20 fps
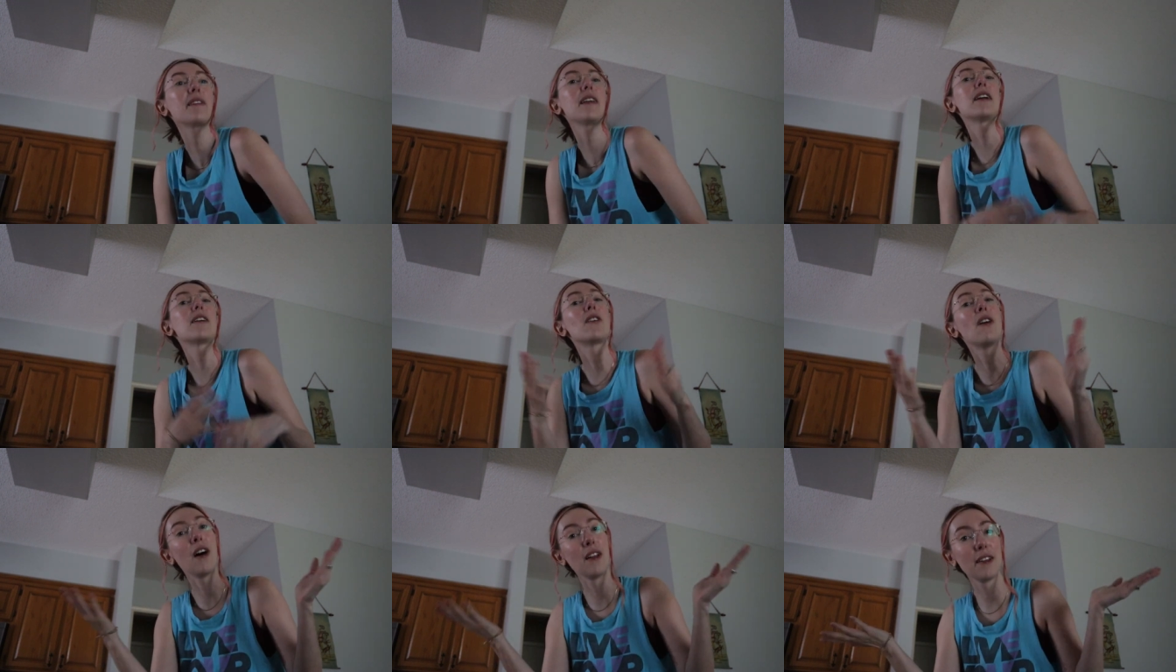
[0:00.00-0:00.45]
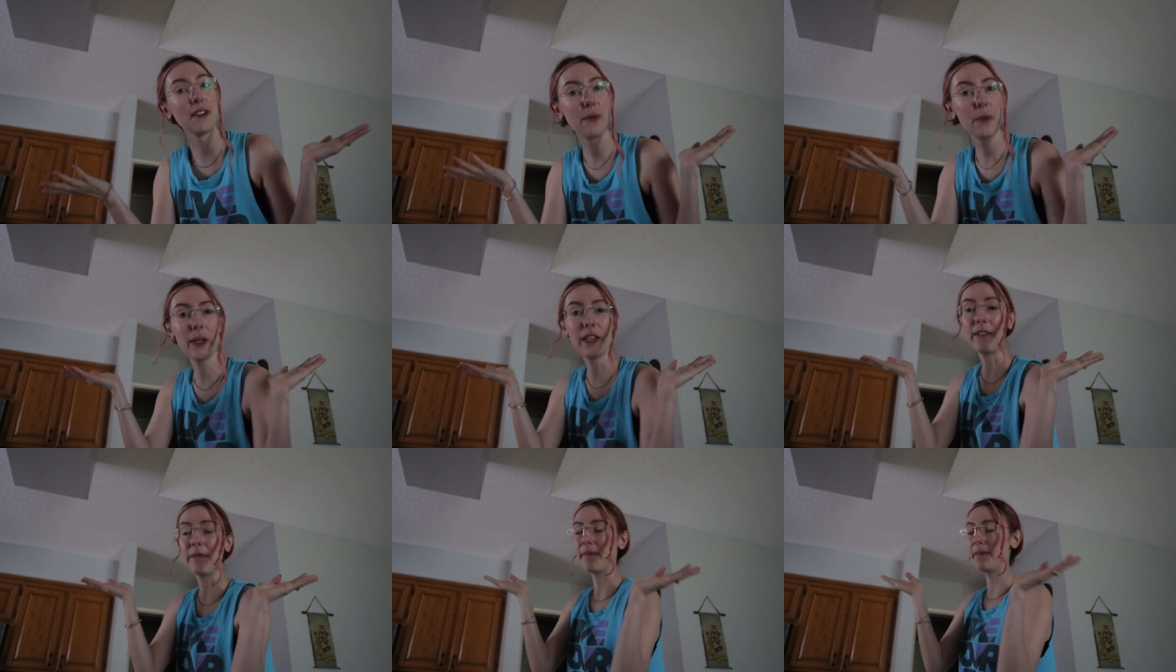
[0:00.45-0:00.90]
and call it a
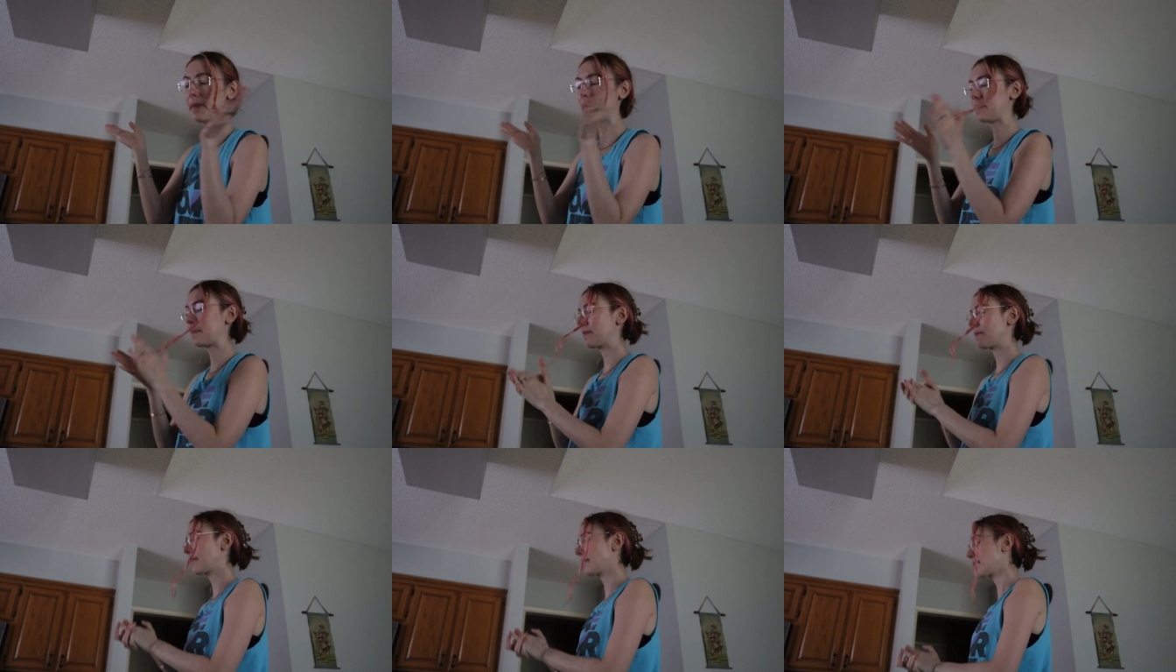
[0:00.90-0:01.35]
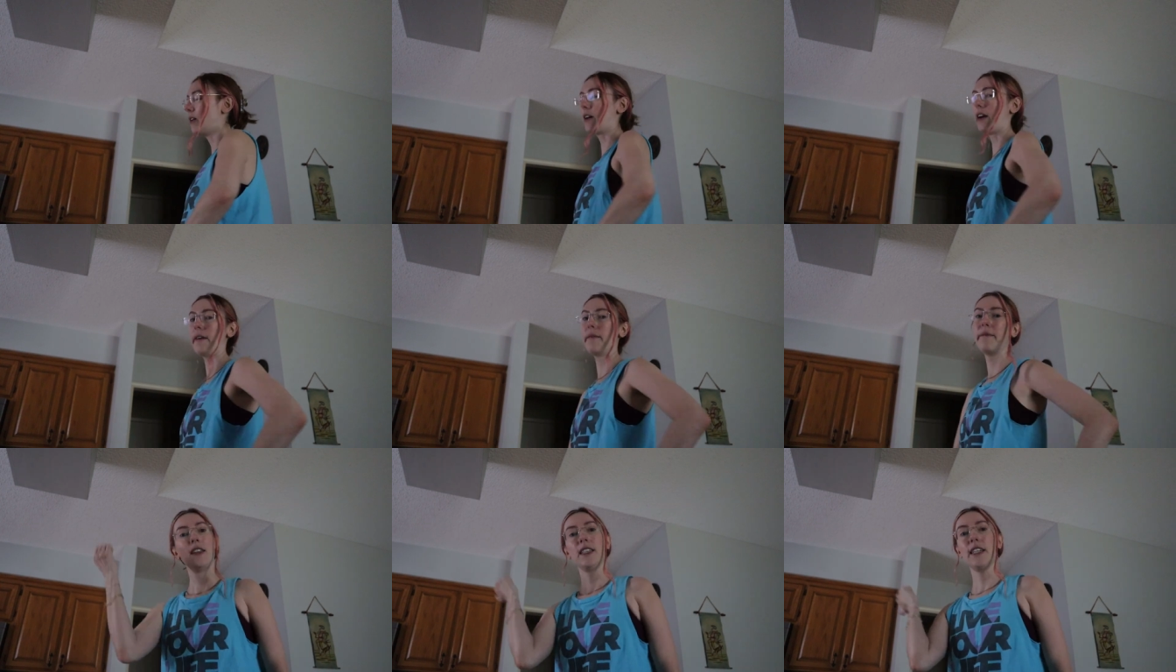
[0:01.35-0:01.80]
win.
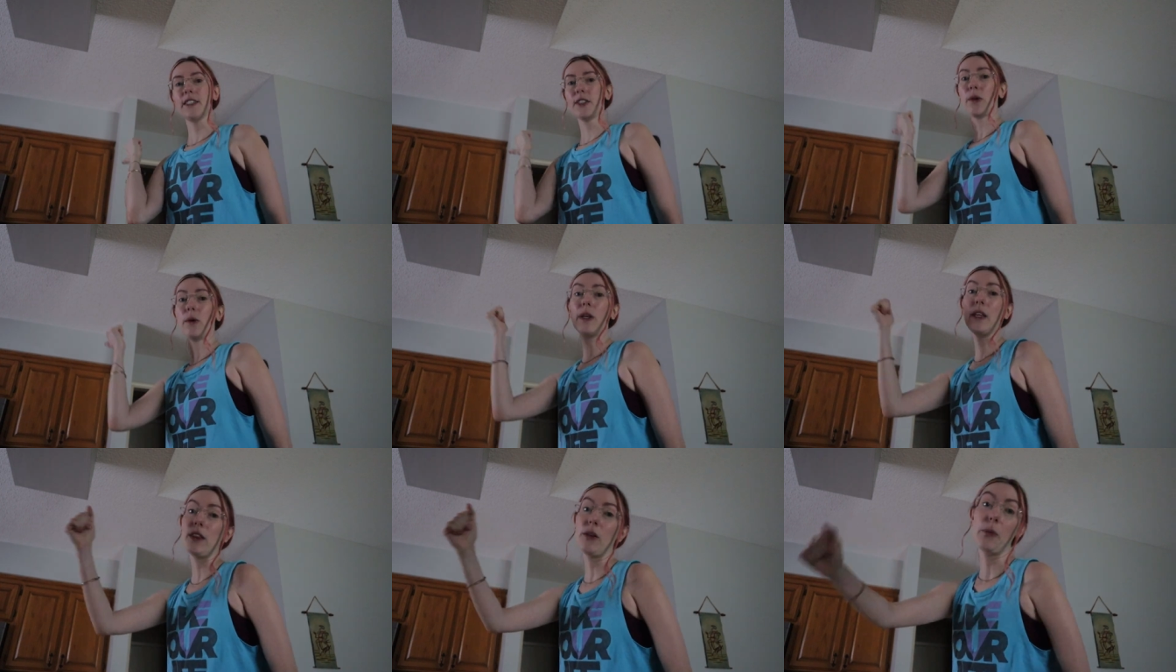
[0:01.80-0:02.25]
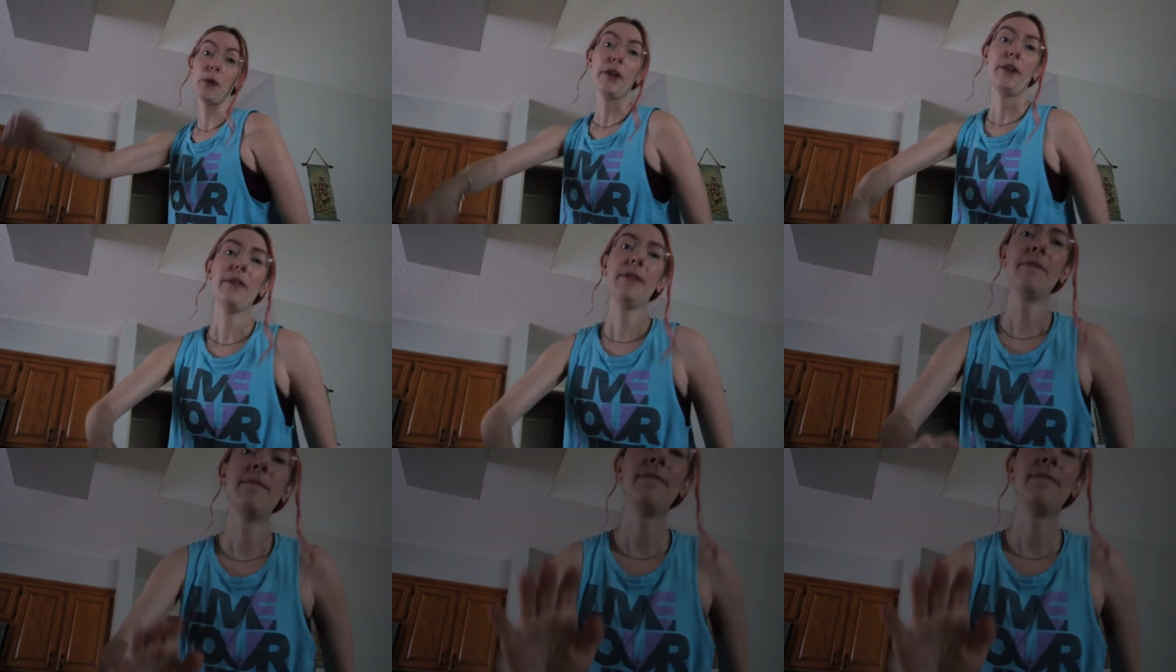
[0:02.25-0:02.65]
Okay, let's go get the wood.